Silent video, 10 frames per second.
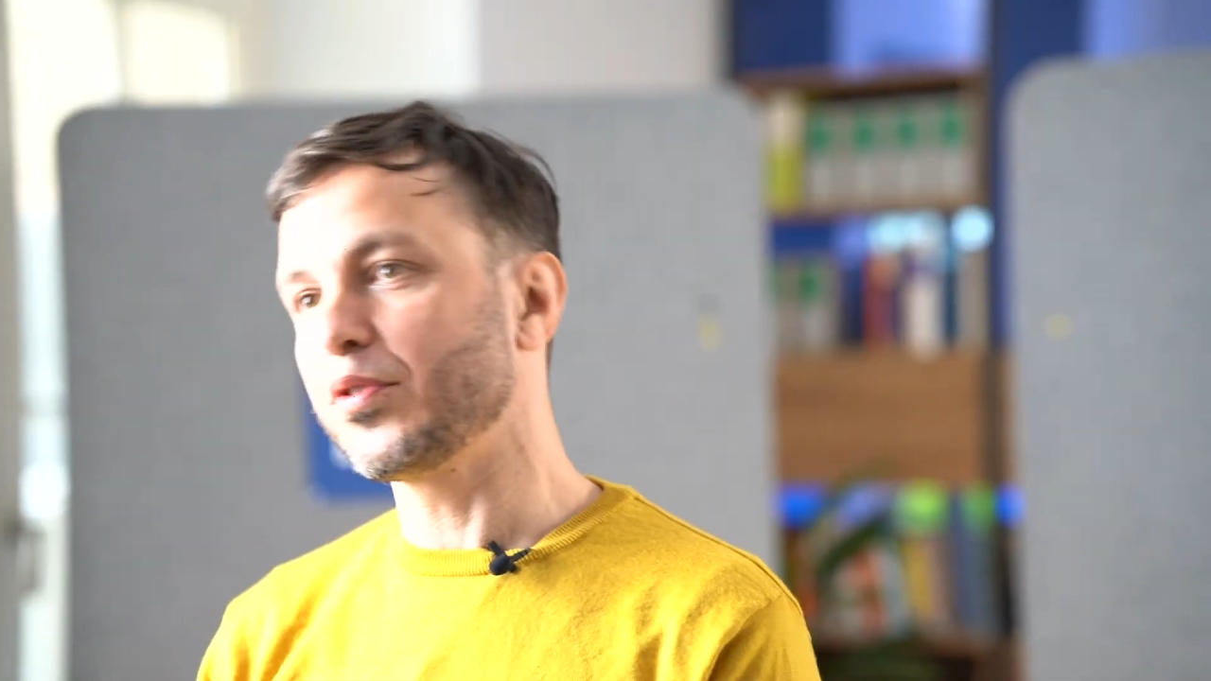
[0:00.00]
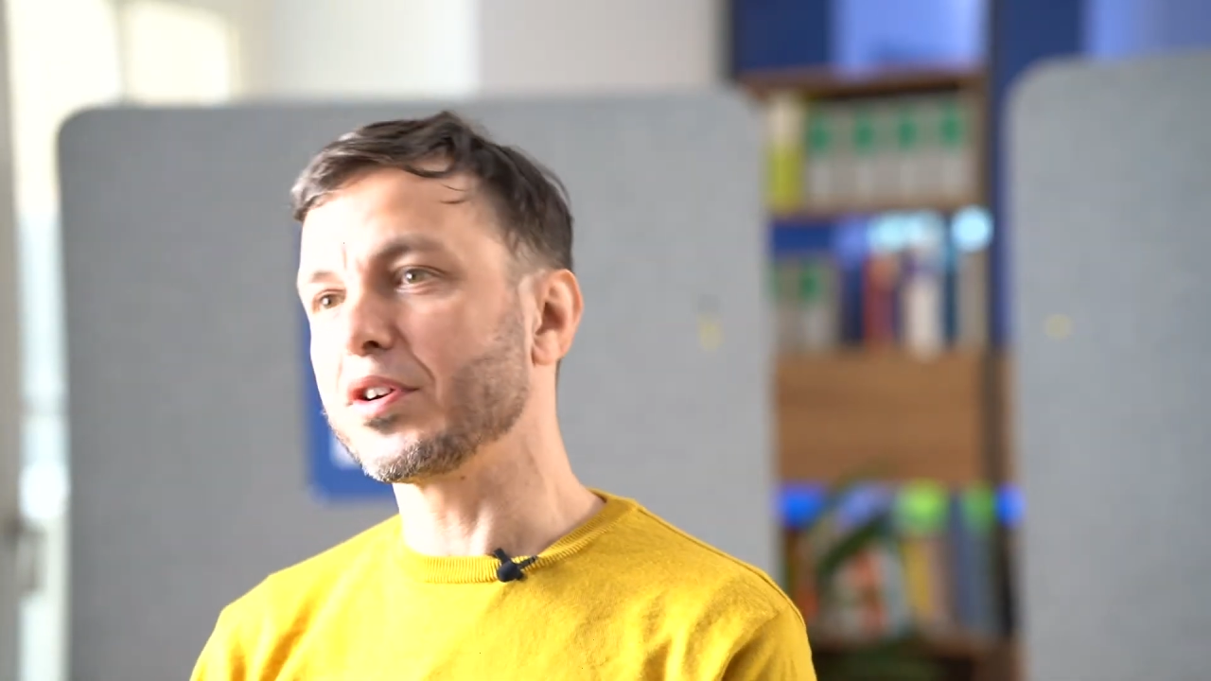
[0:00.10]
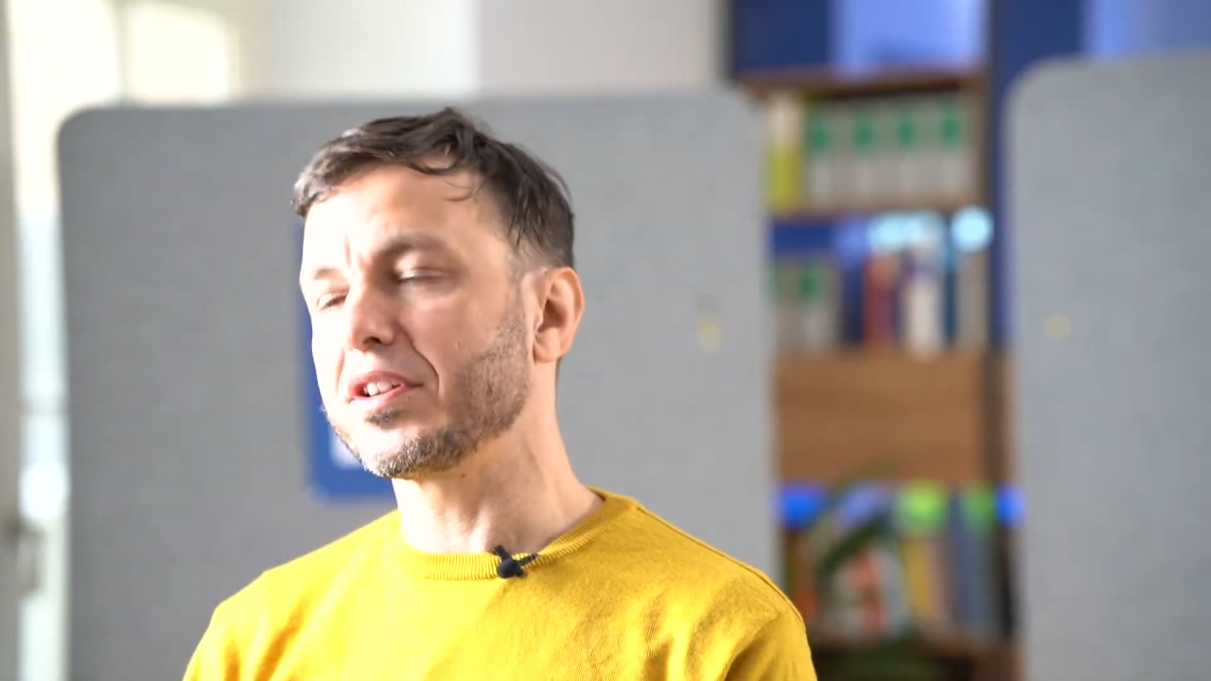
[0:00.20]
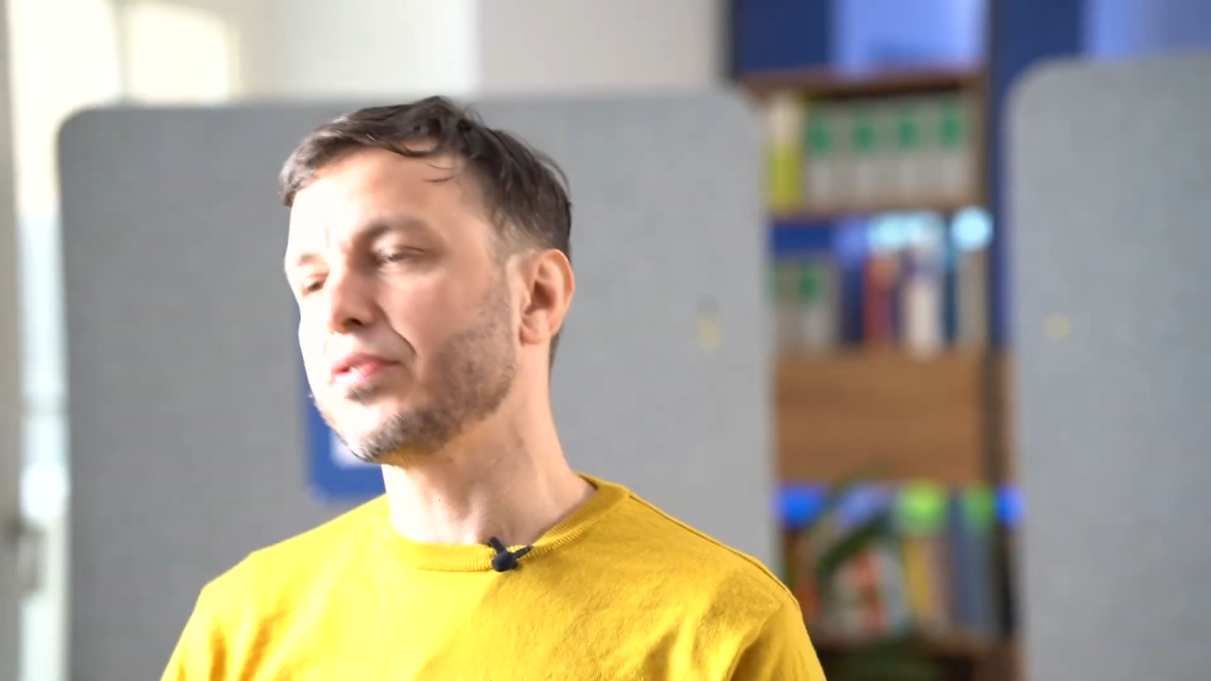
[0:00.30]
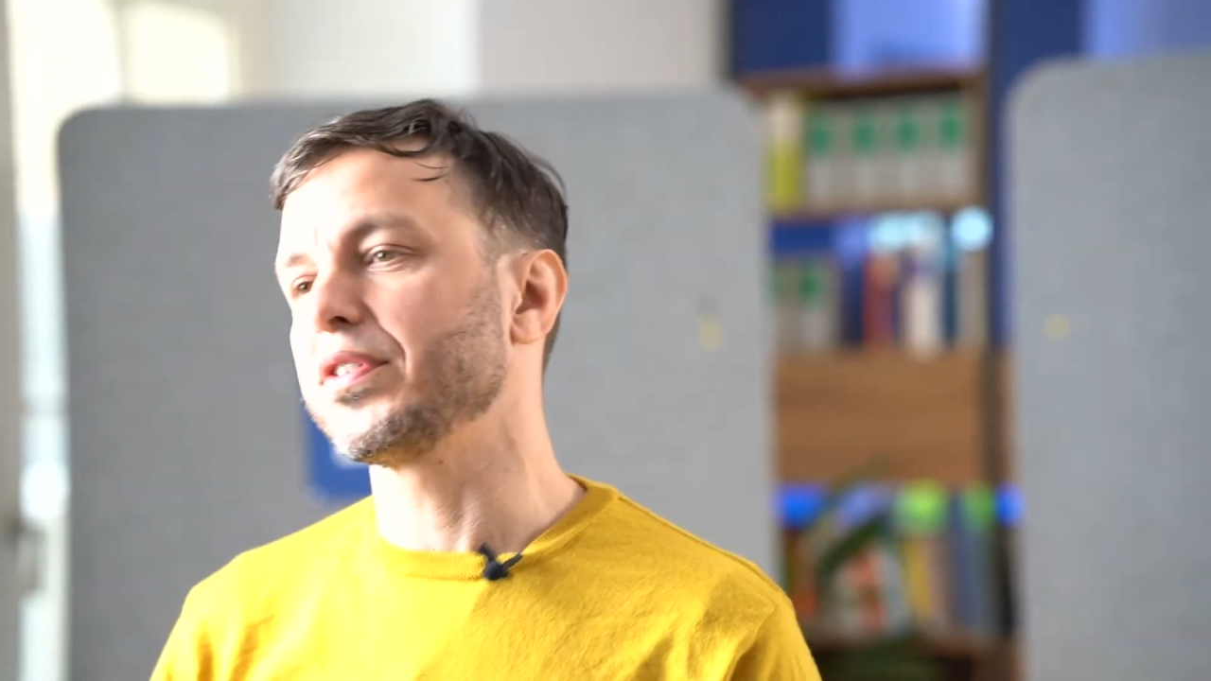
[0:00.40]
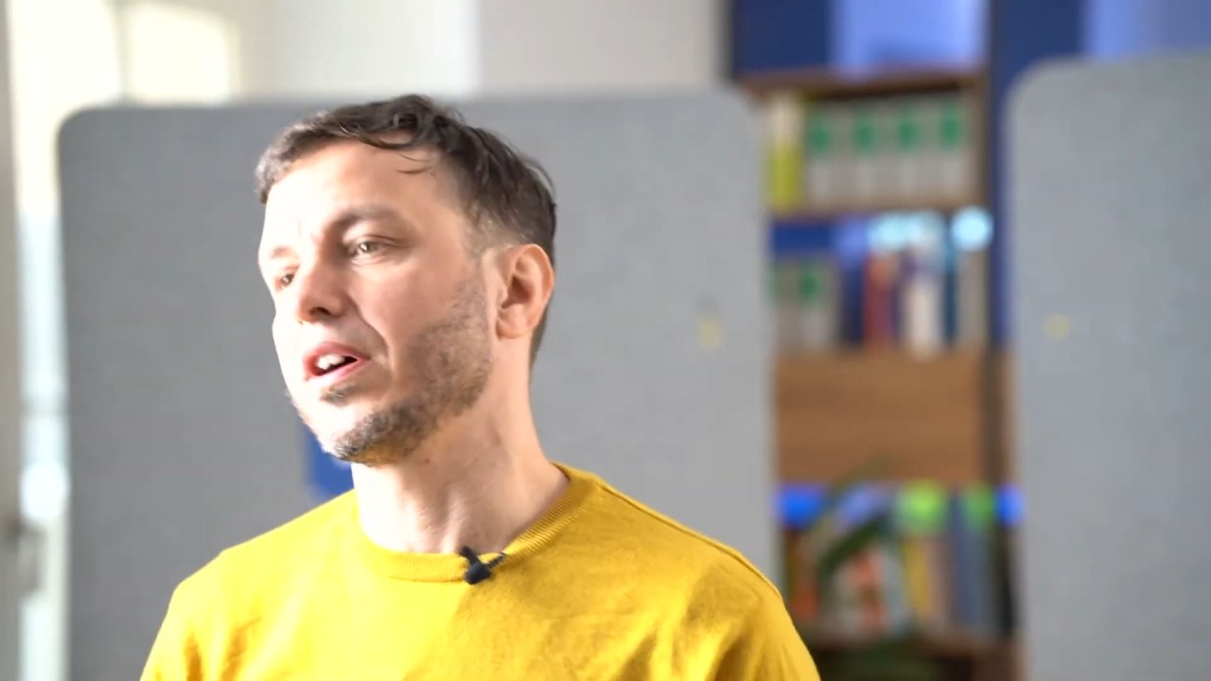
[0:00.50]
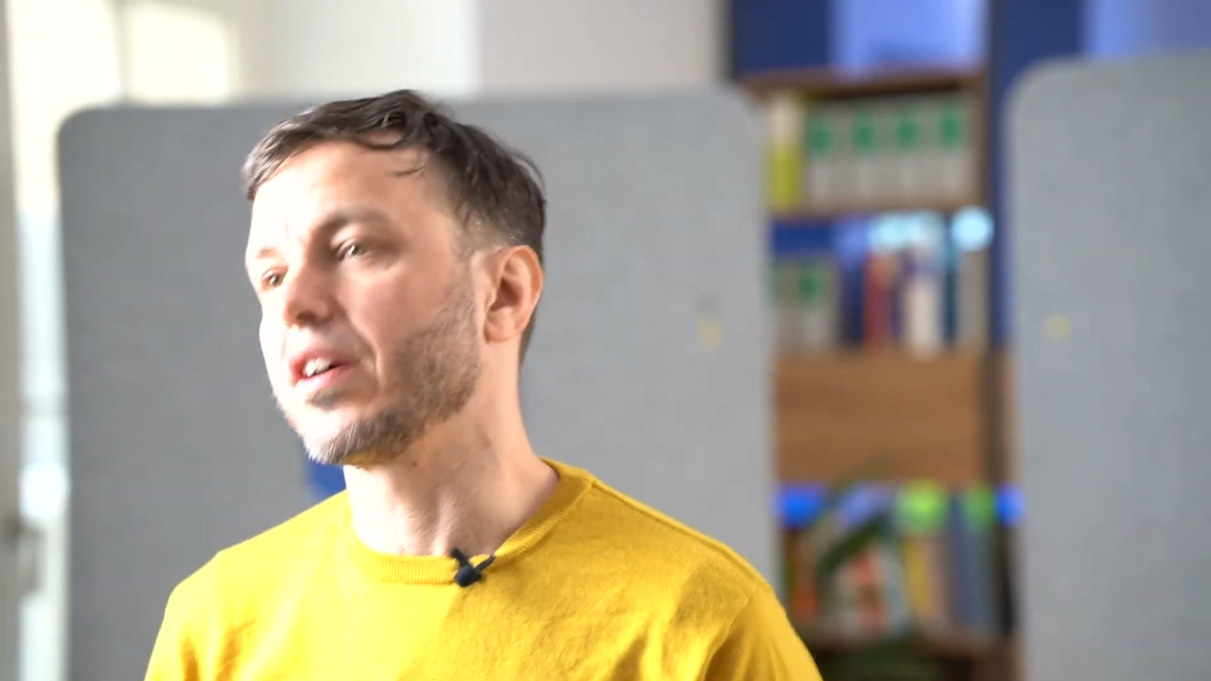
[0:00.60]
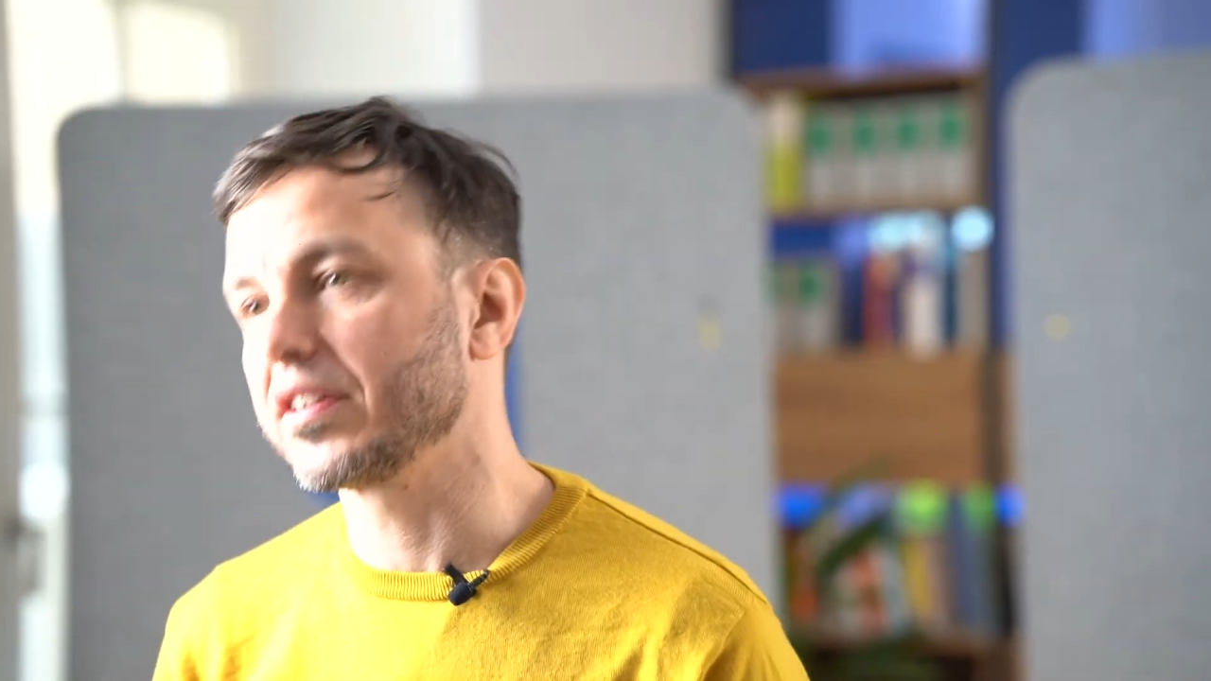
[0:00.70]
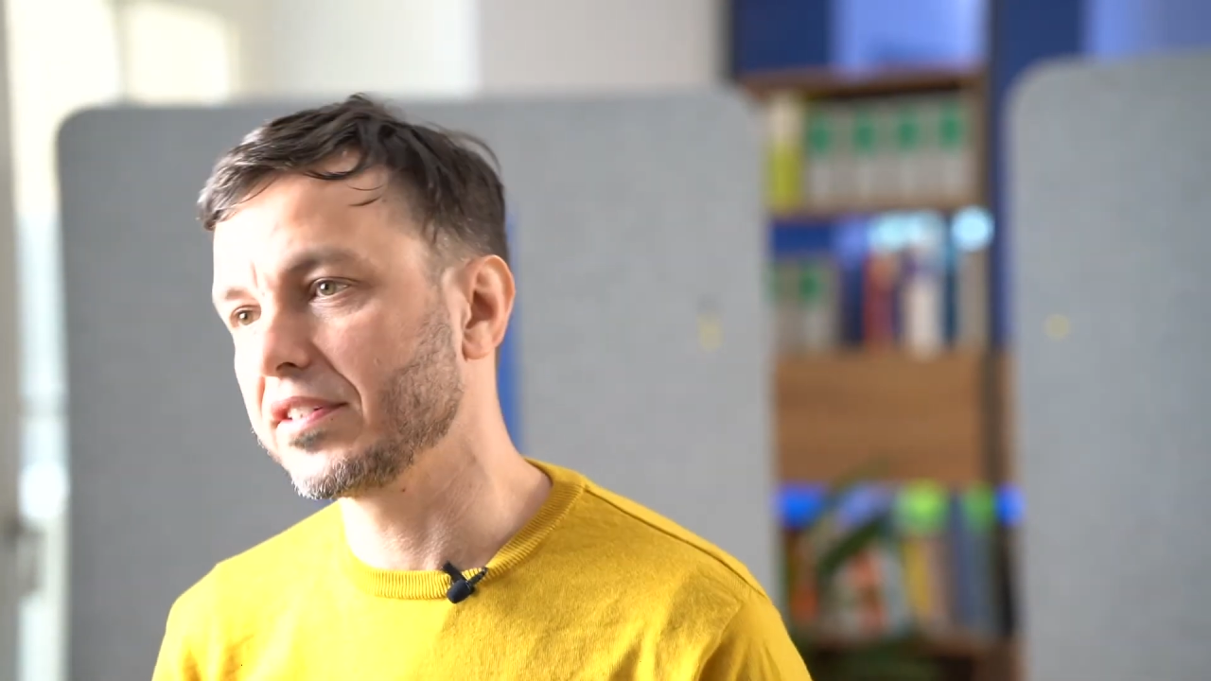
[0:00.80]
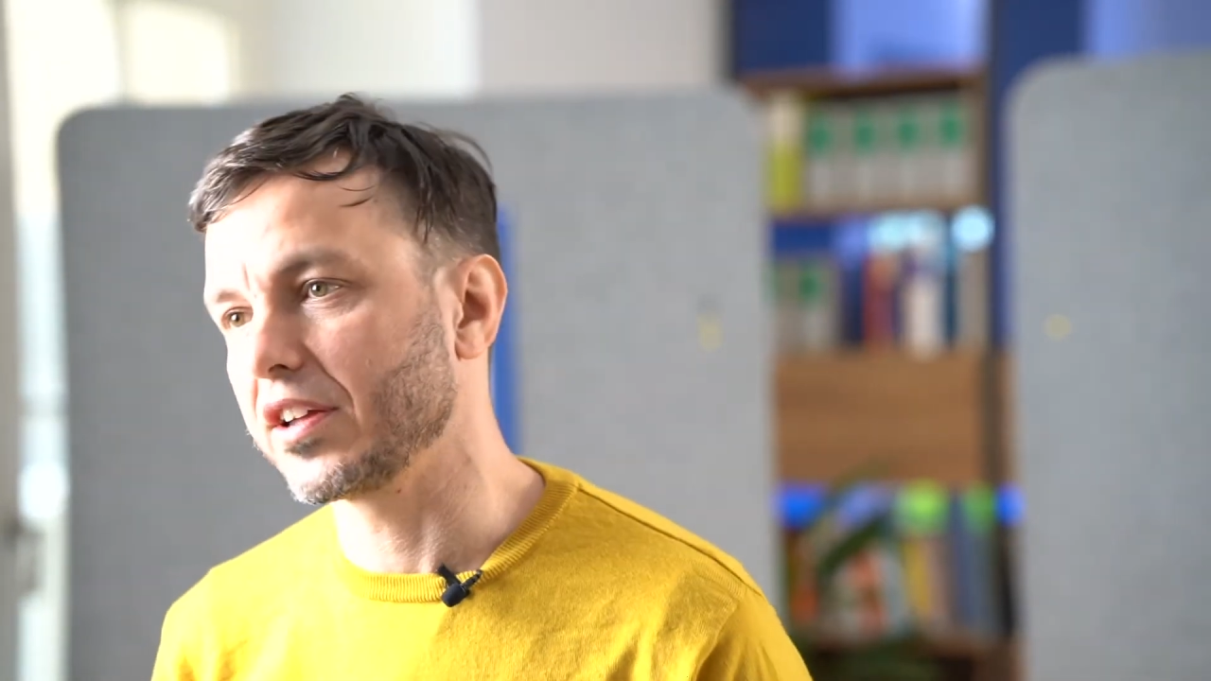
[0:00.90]
different
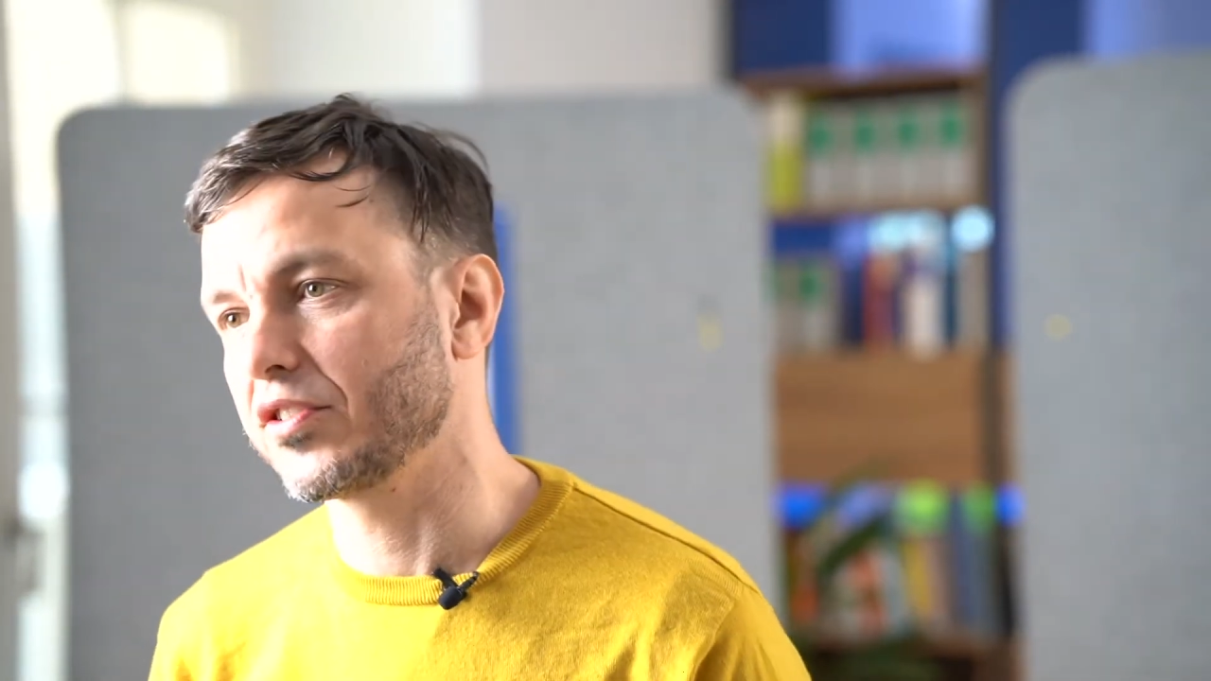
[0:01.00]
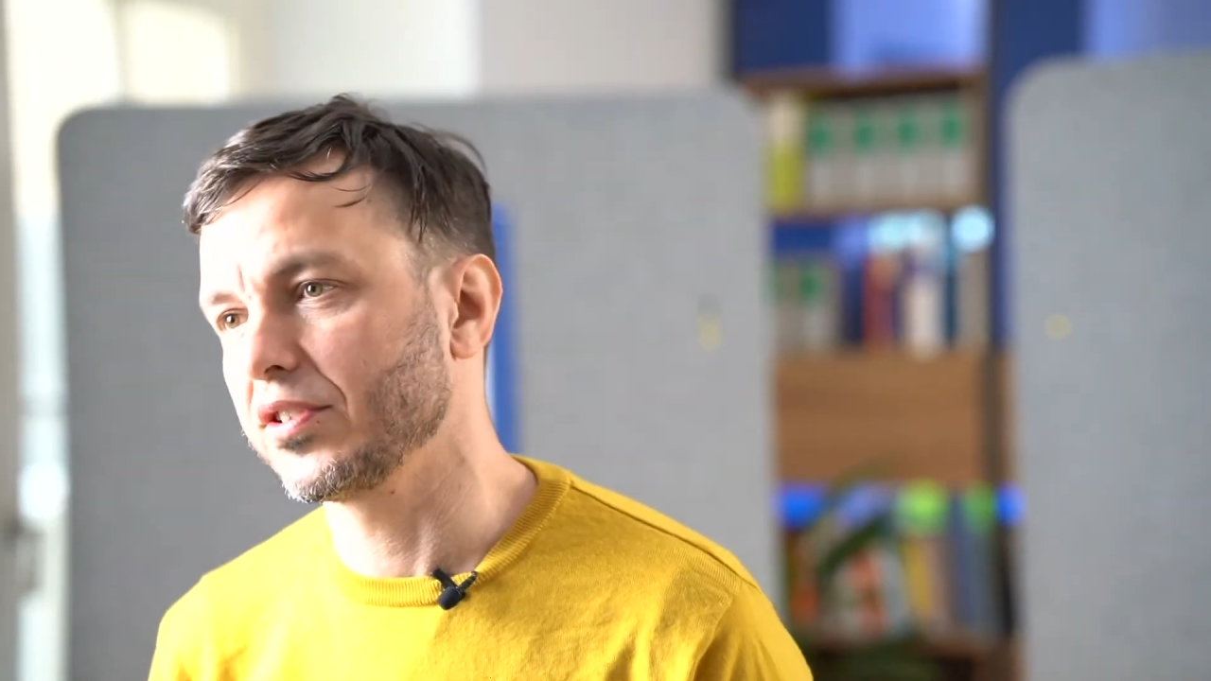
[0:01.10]
architectural